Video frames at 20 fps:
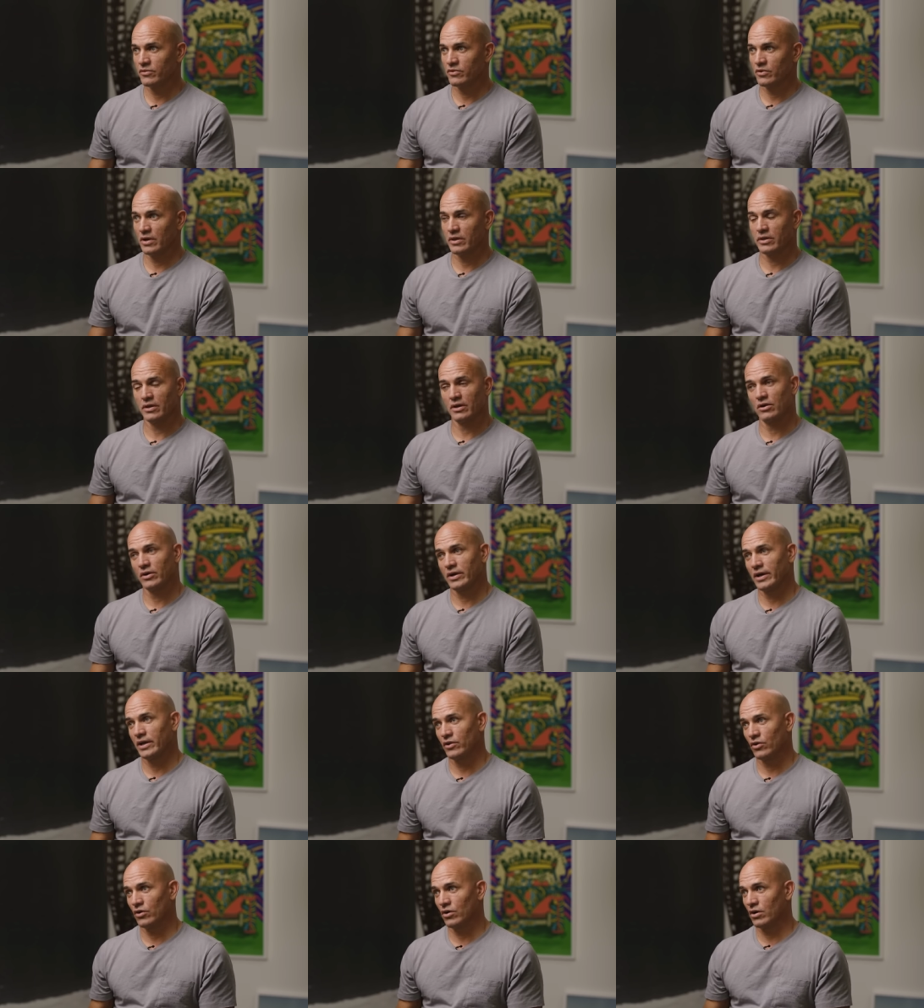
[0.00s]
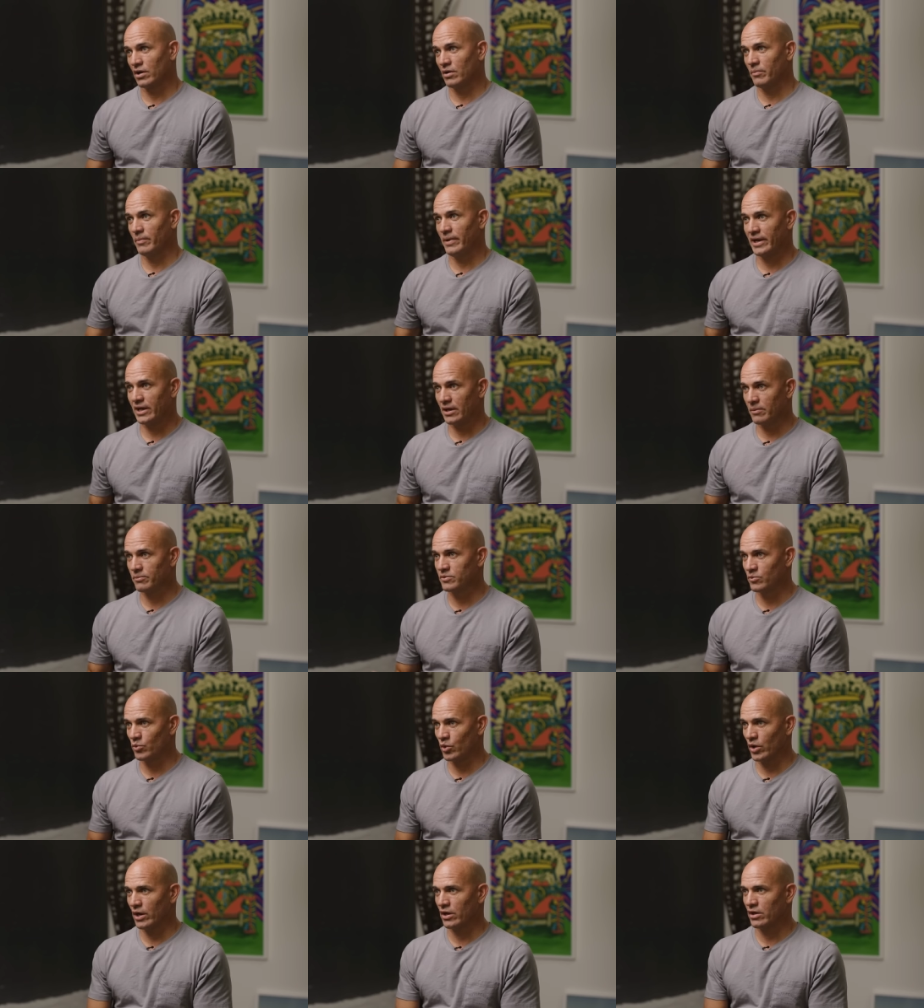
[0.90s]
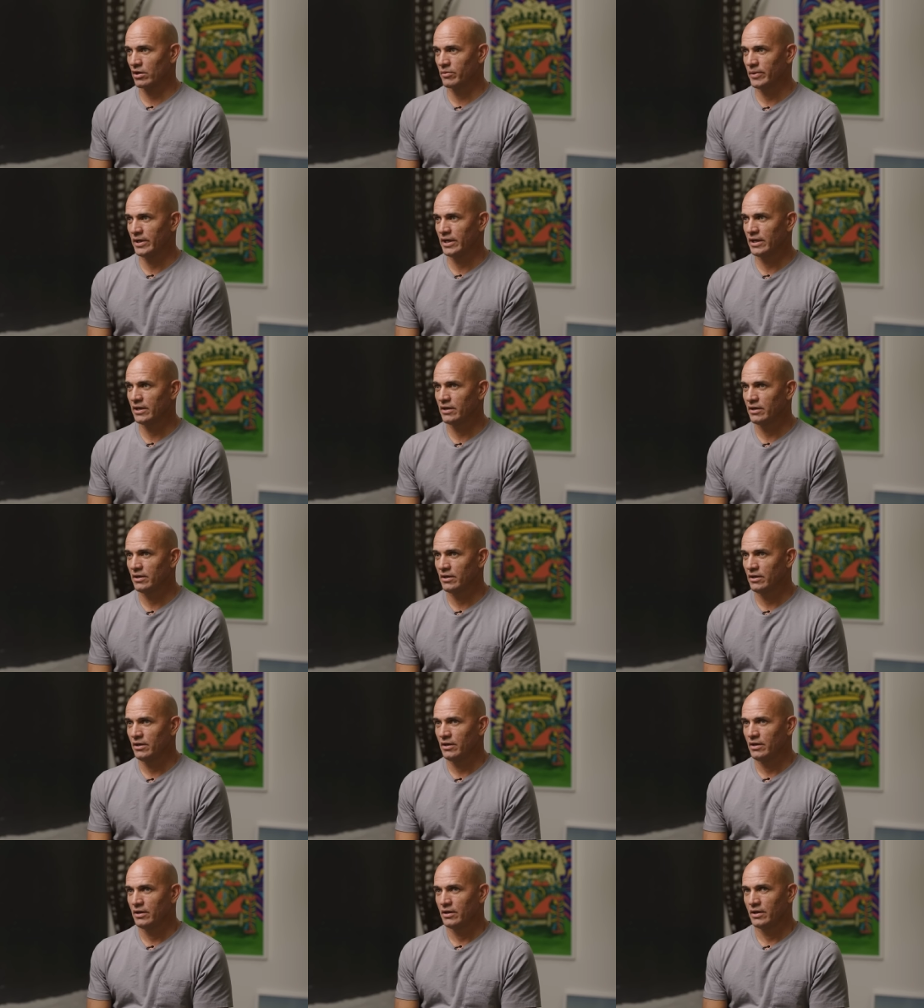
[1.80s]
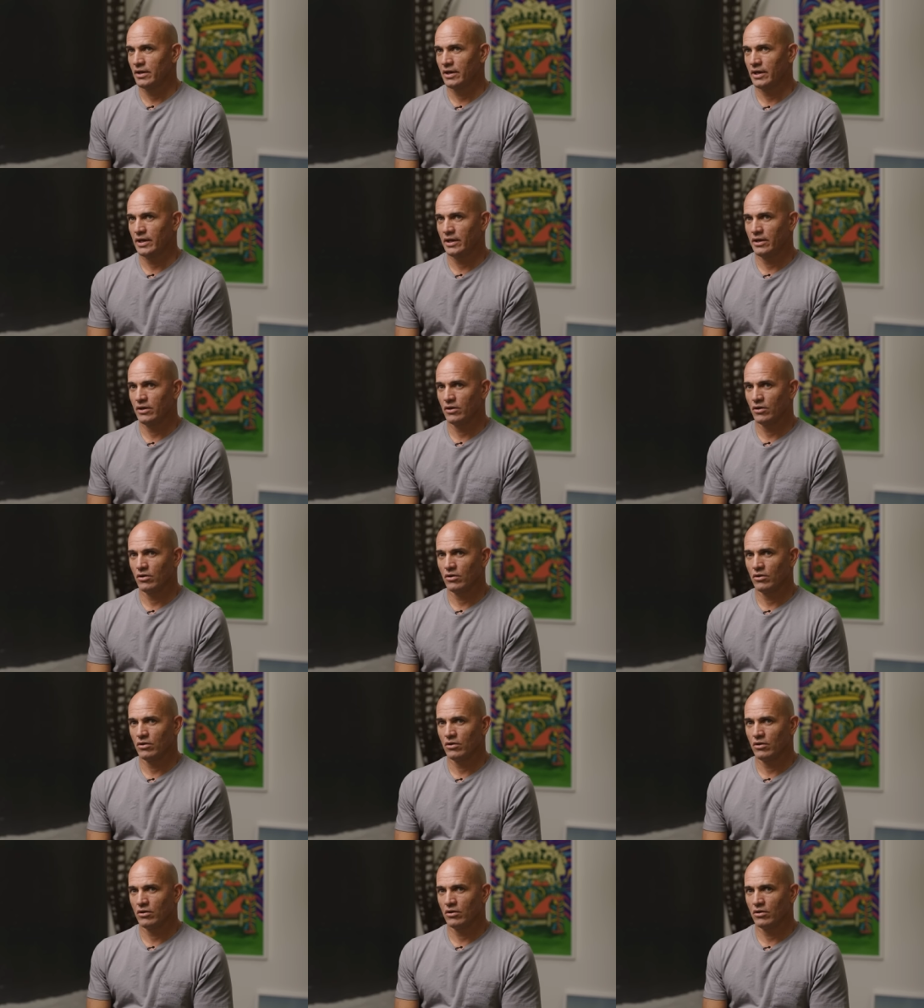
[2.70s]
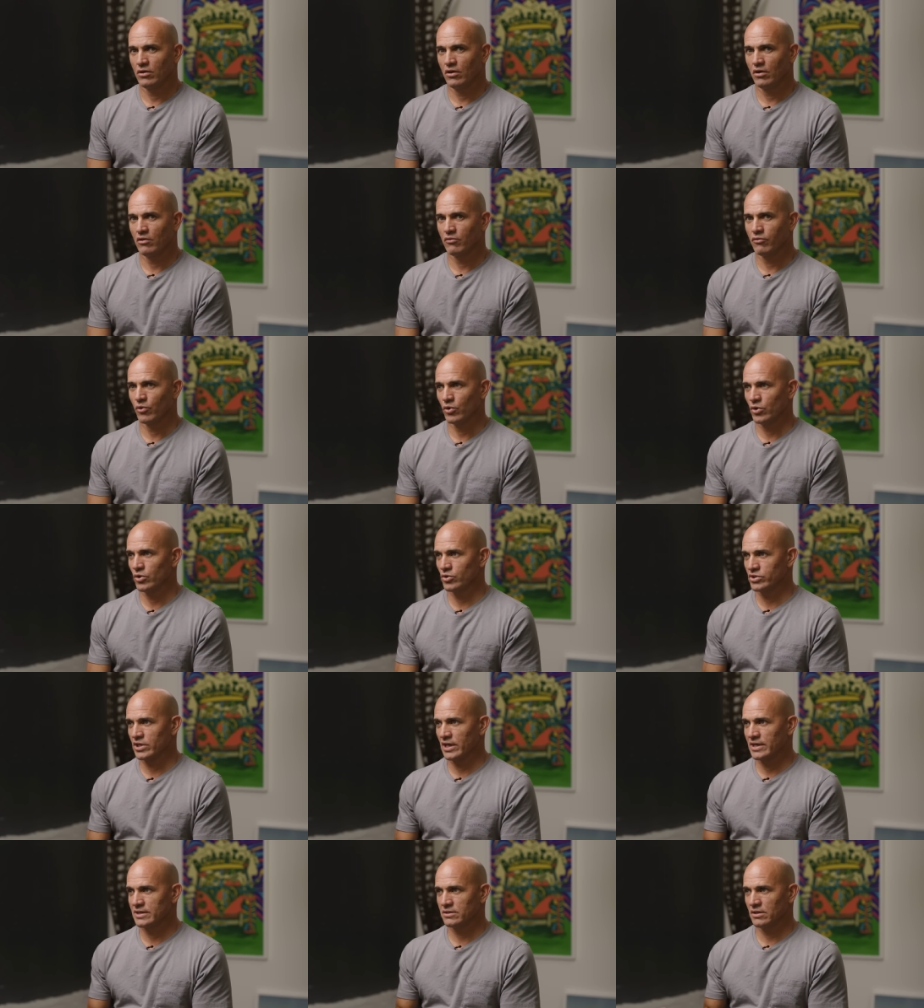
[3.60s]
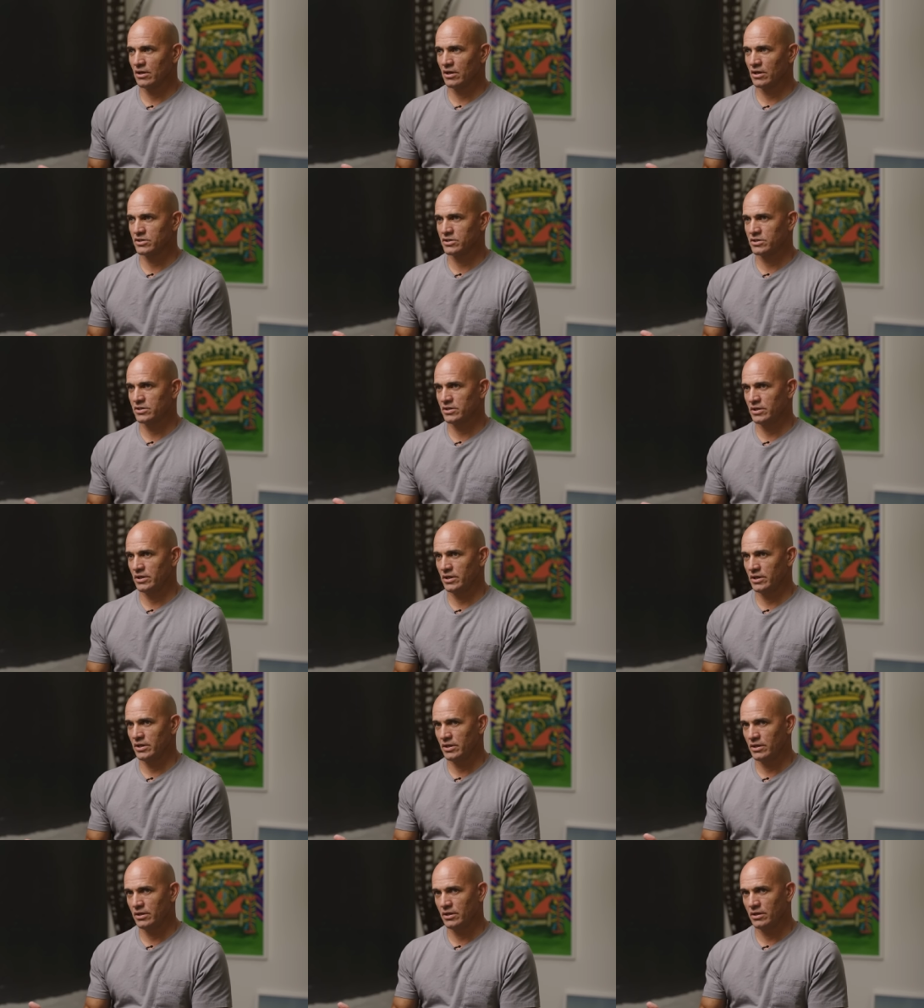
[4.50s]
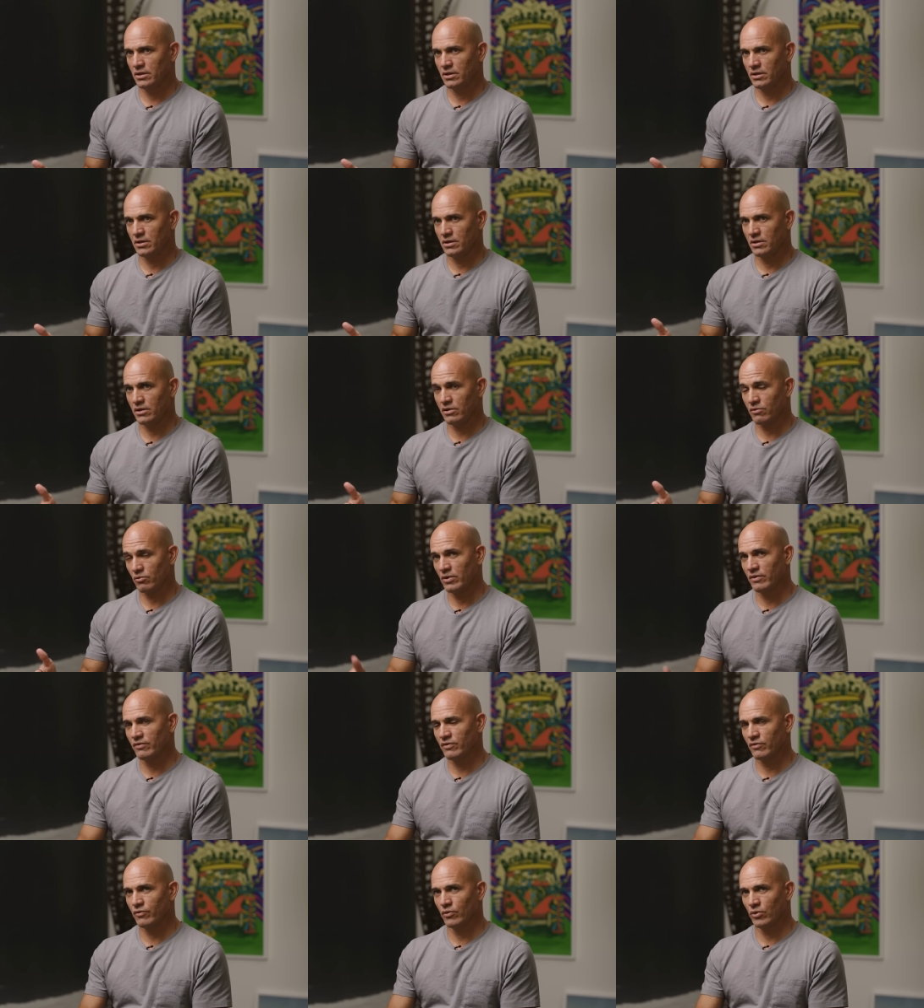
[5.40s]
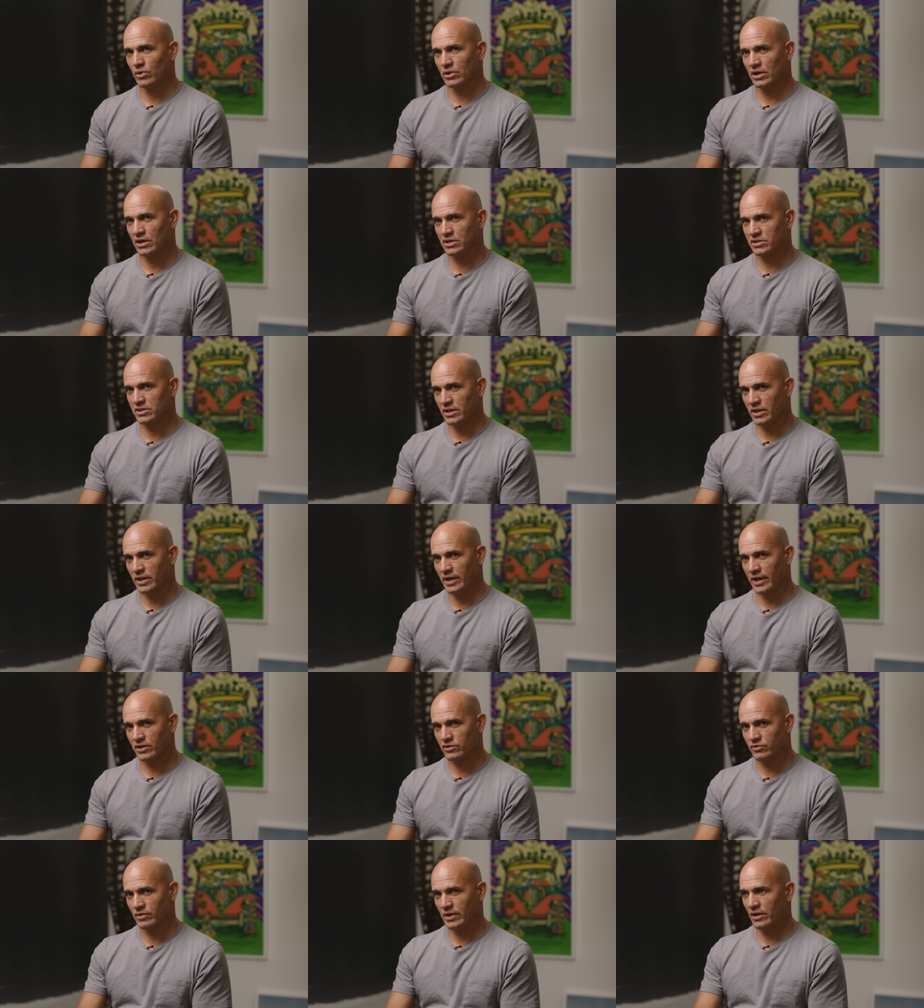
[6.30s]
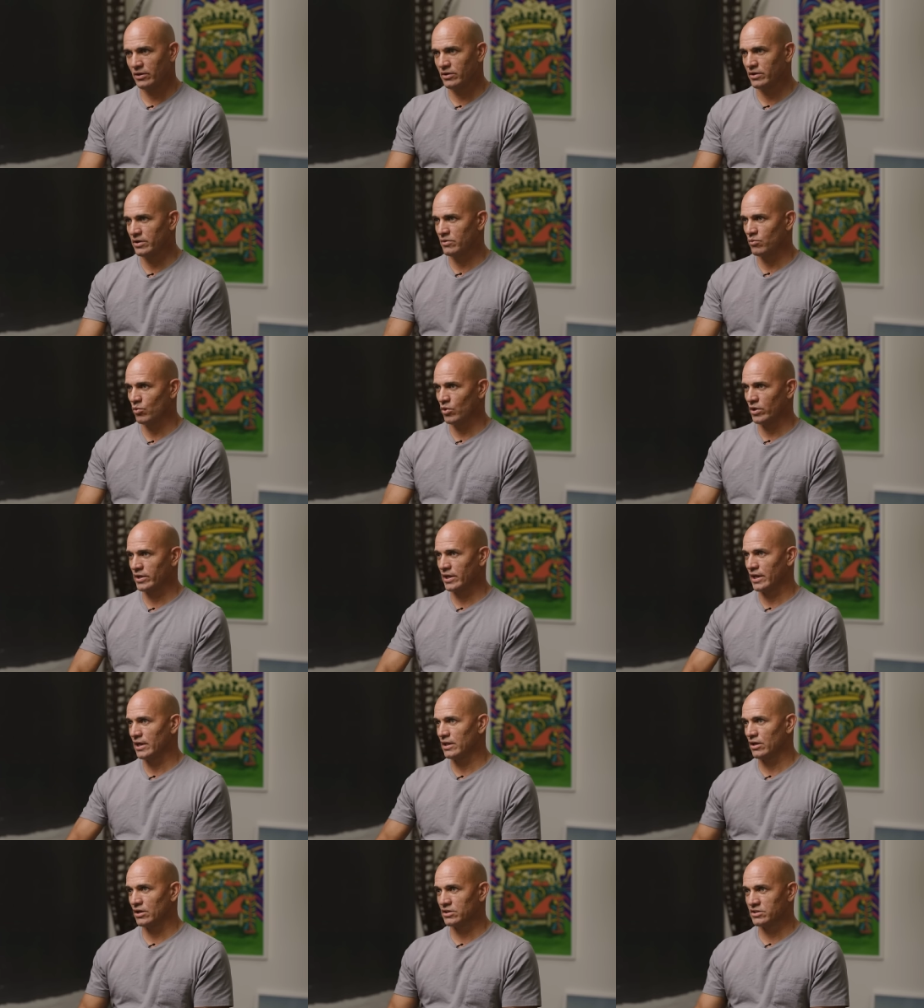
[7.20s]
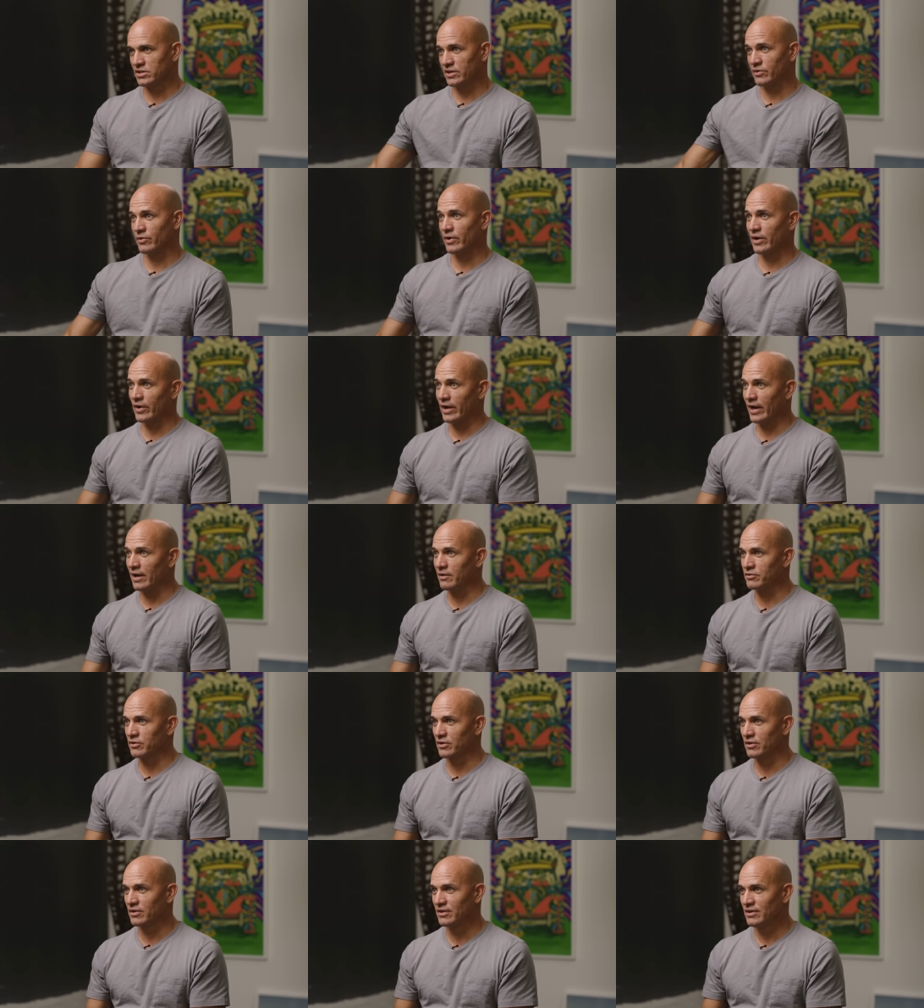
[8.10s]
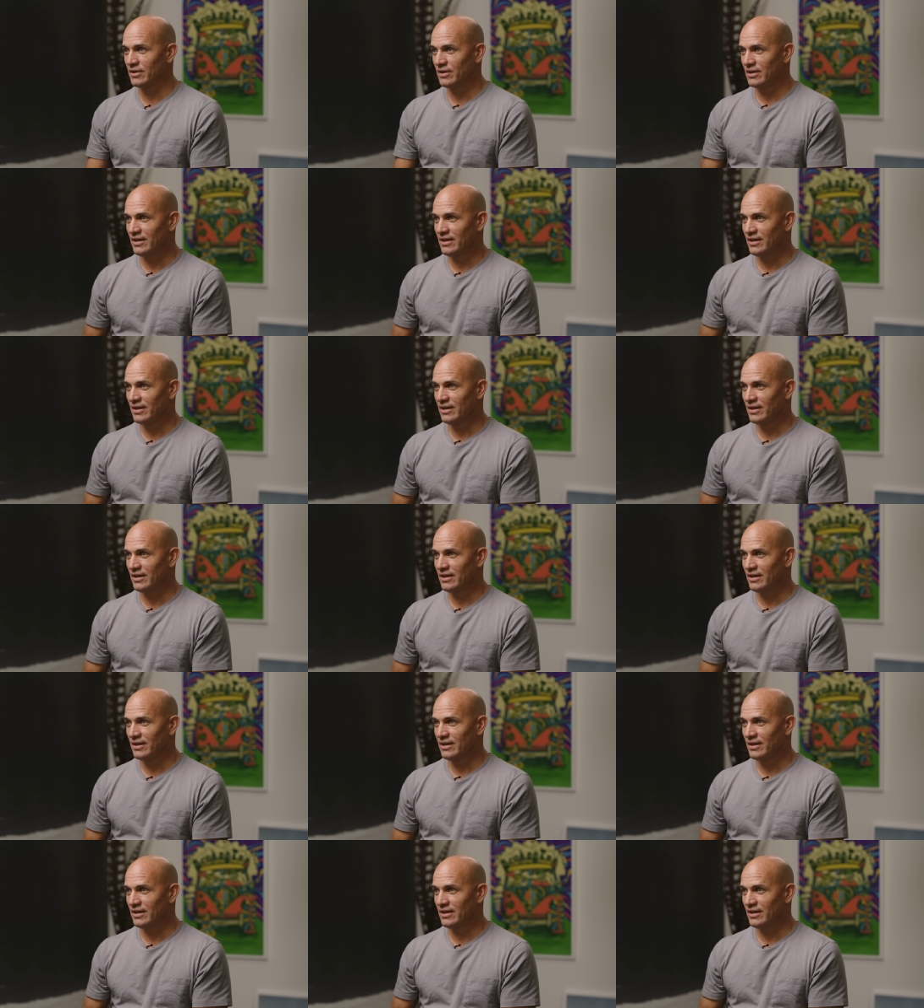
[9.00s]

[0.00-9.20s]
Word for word: So I thought, okay, they're all going to make up some ground on me, and all four of those guys lost in three of the four lost in the next round, and one guy lost in the round after.